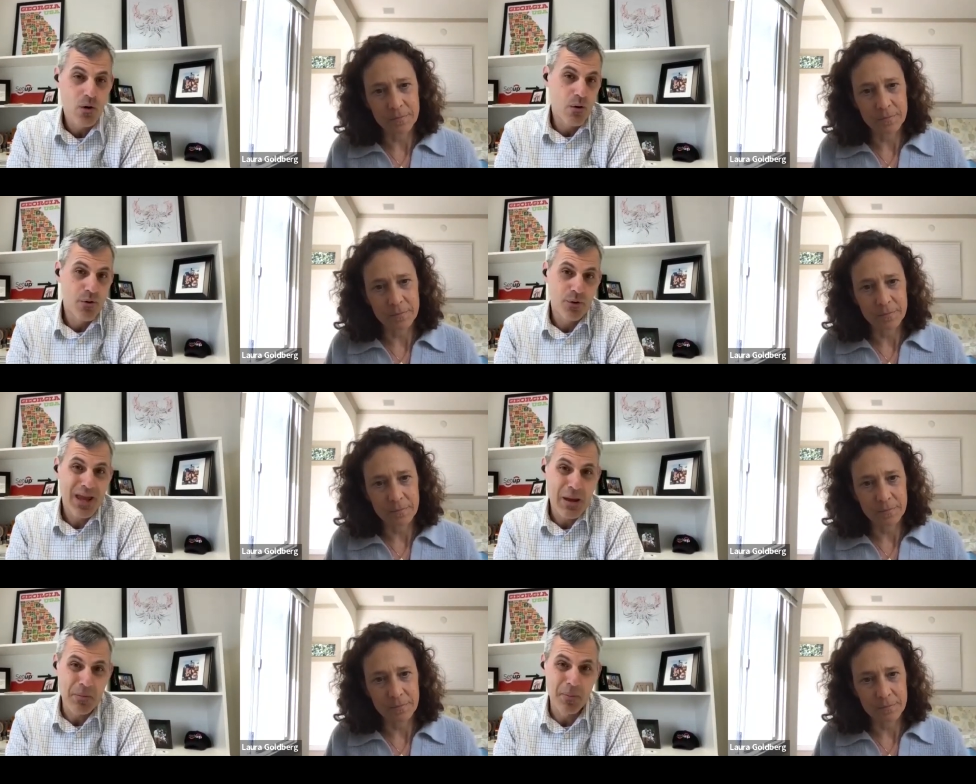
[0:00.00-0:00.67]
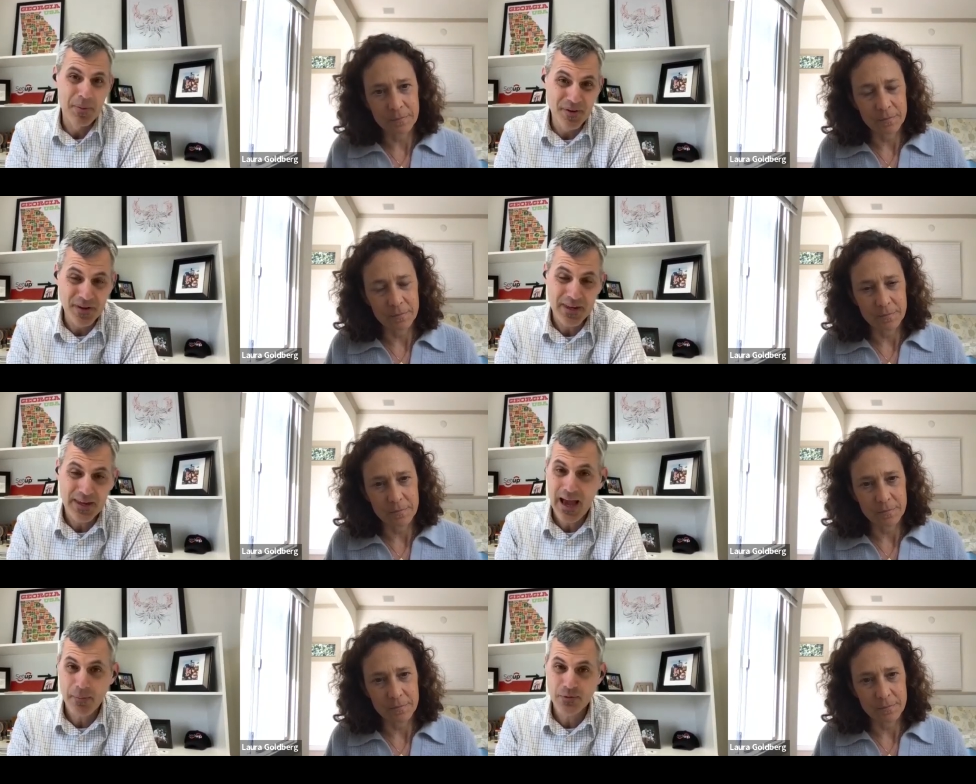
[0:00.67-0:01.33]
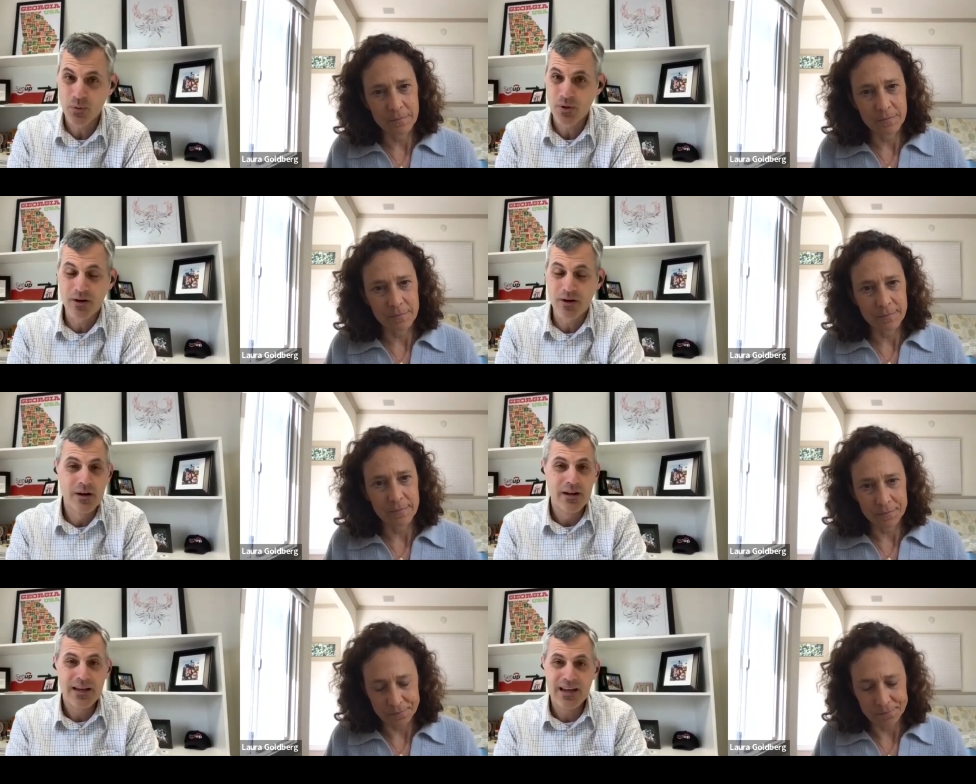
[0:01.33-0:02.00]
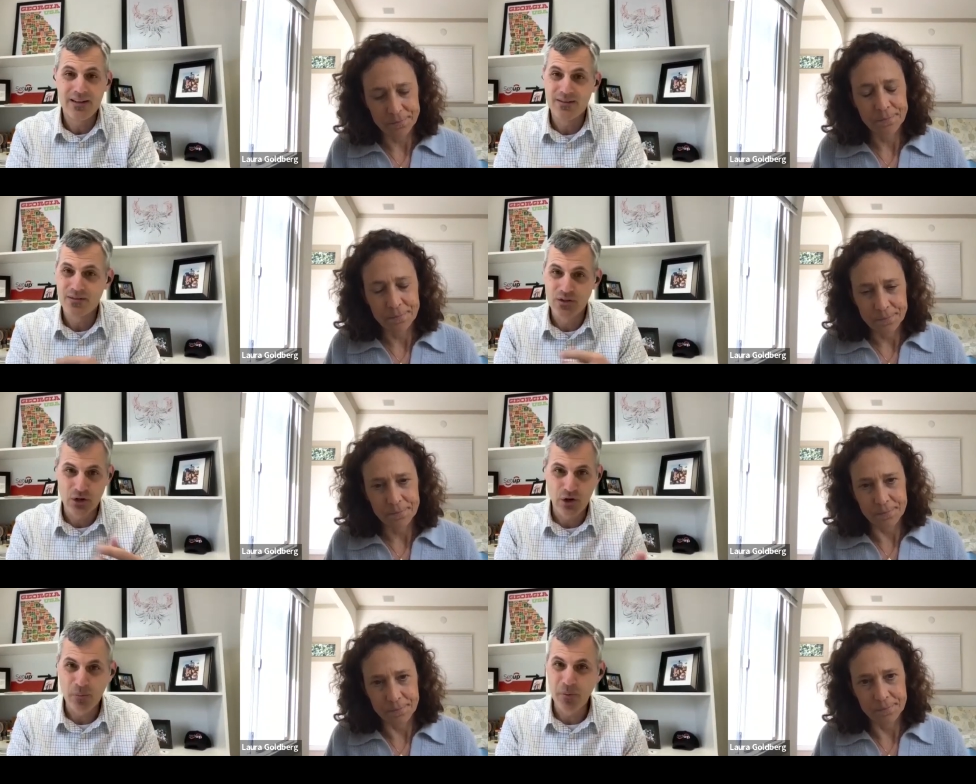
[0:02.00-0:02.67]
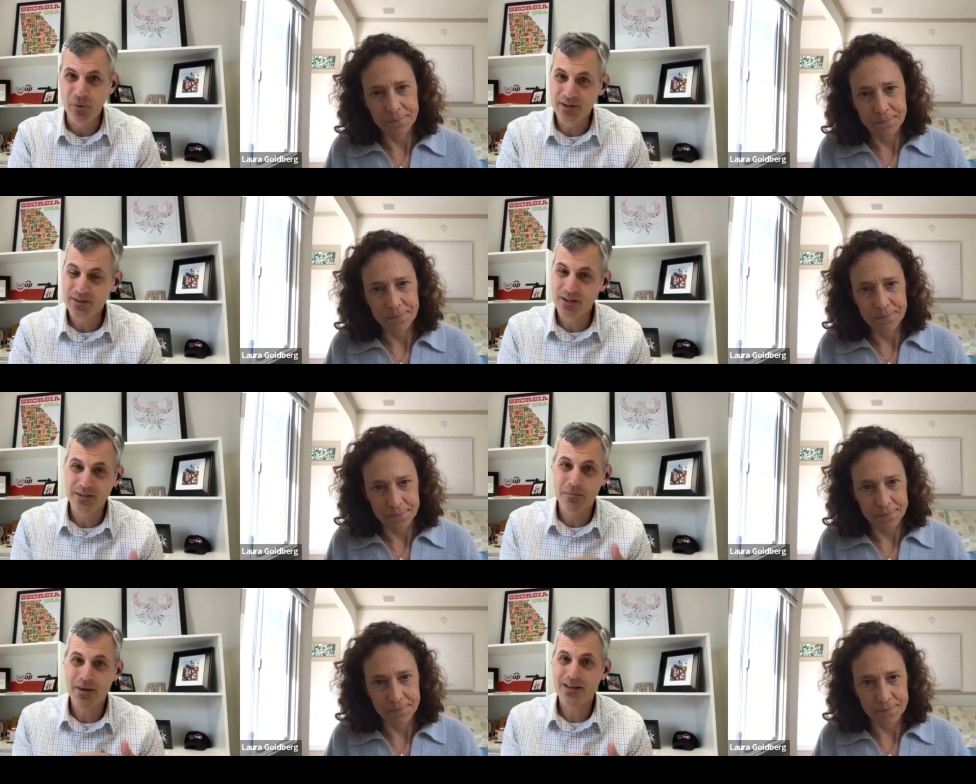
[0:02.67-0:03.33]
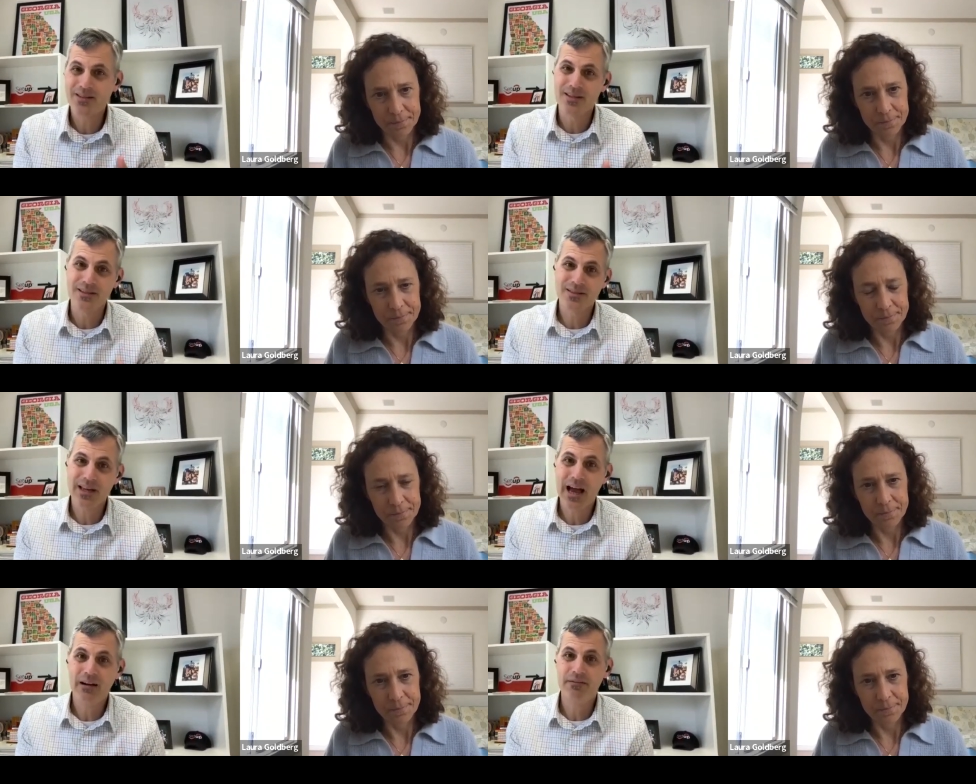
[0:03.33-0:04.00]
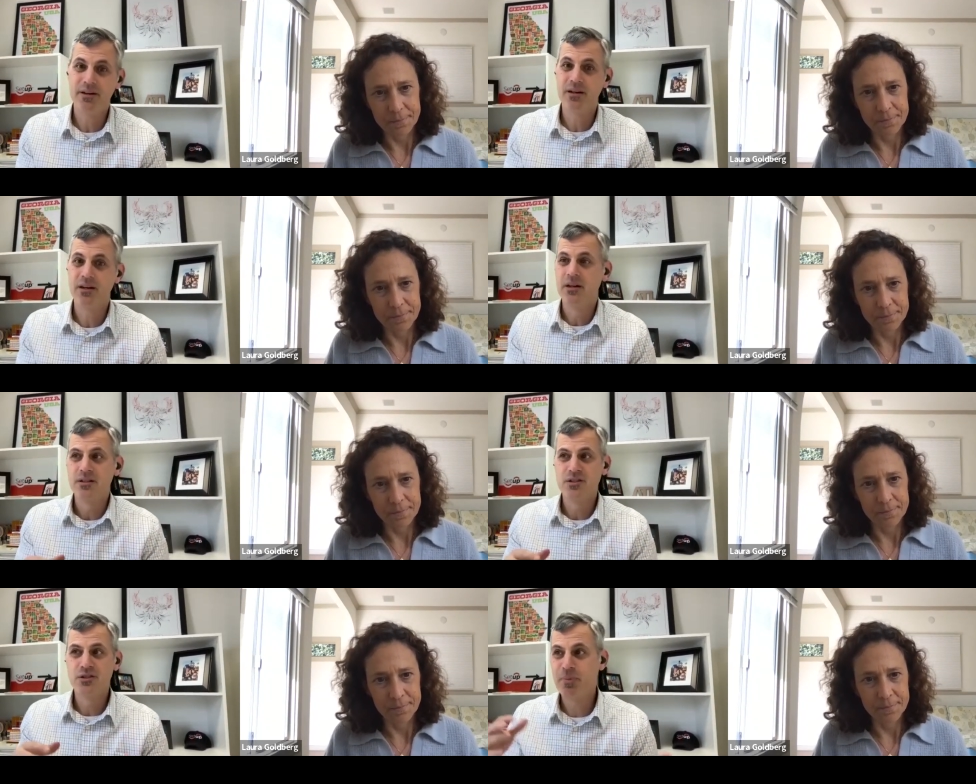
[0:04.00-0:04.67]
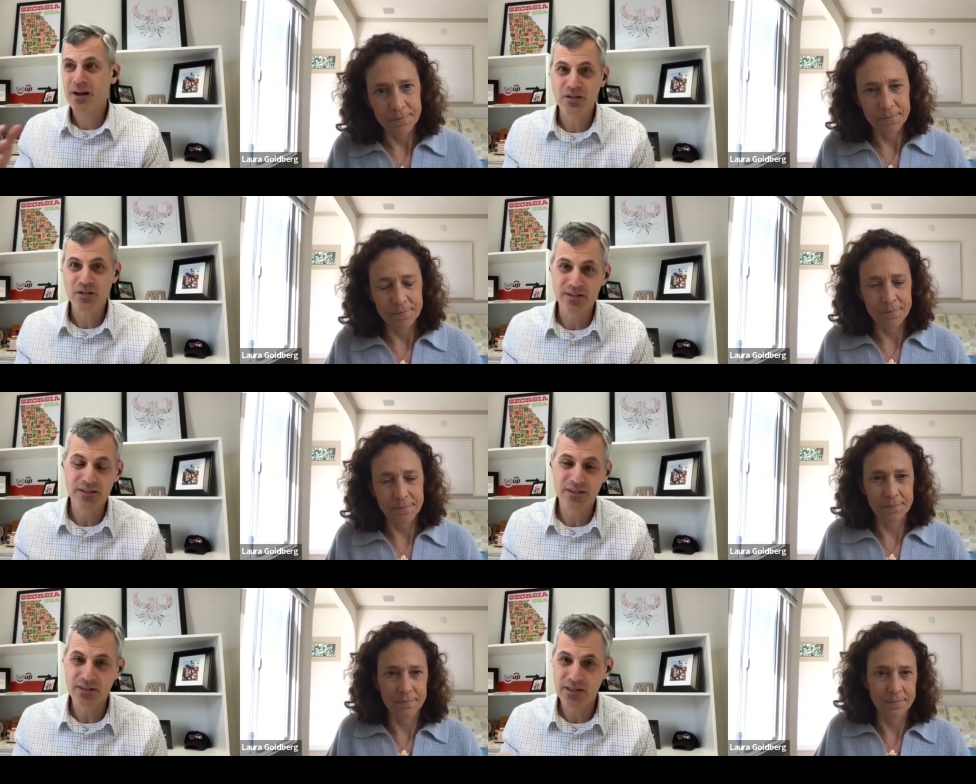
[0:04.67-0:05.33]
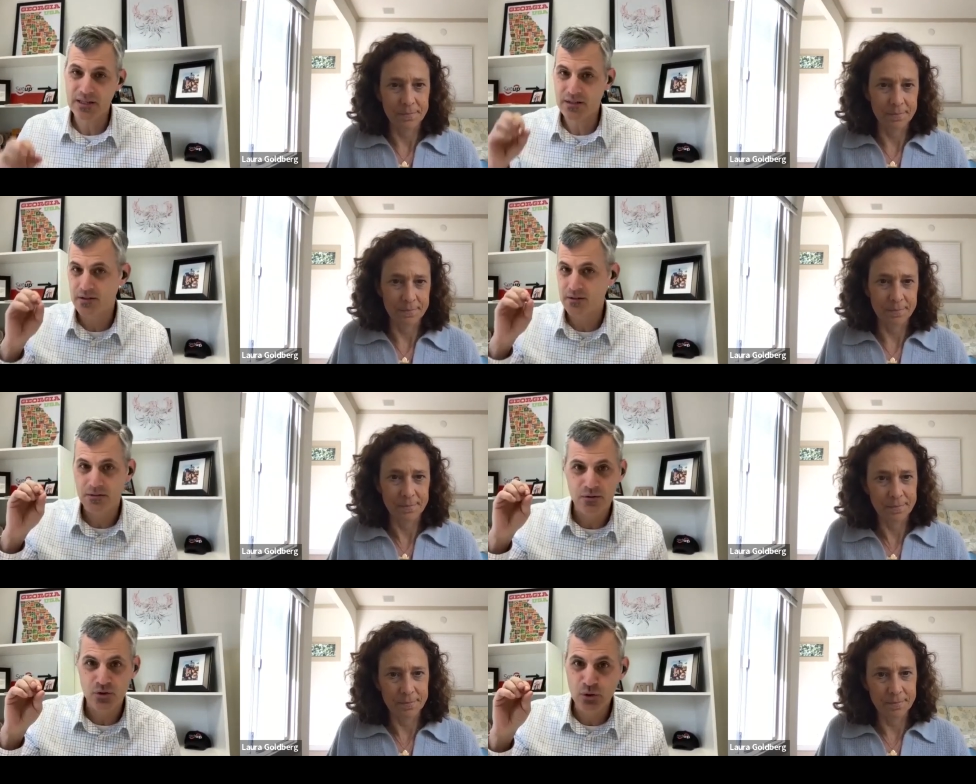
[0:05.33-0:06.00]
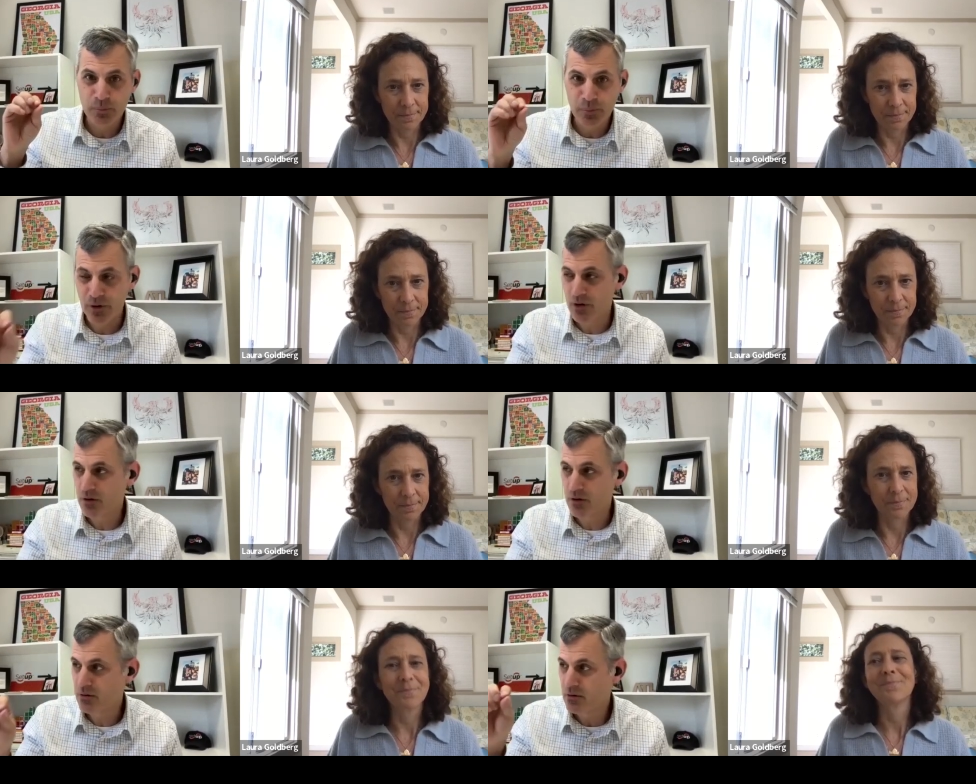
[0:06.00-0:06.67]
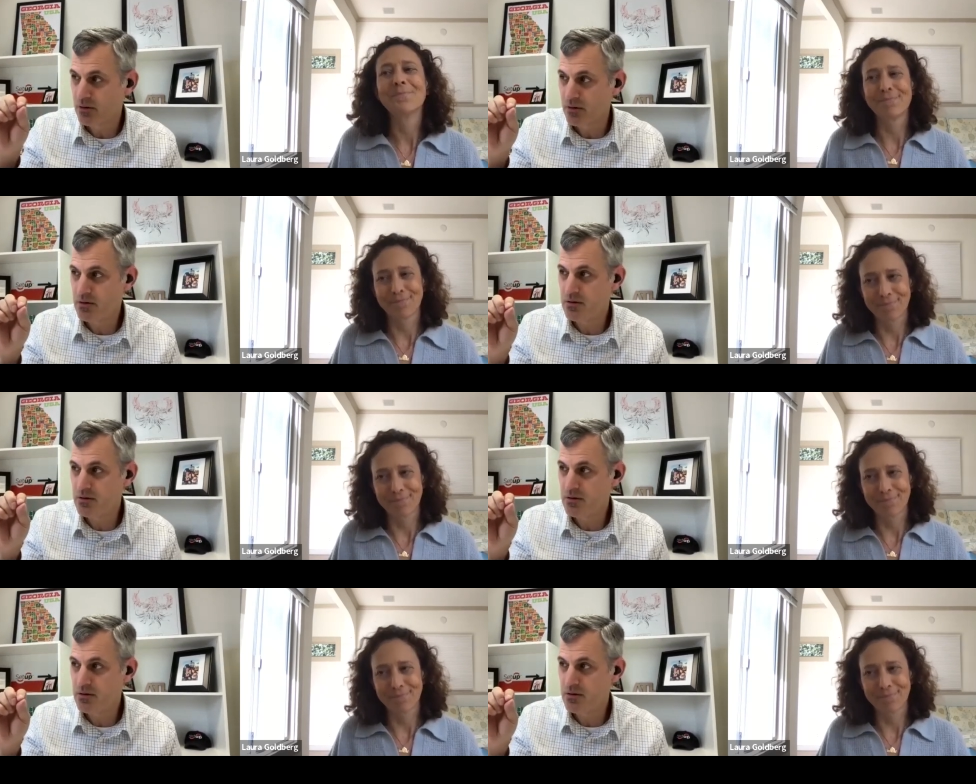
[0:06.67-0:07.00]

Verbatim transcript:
Speaker 1: or they're capability gaps where it, to your point, it doesn't make sense to have a specialist that's super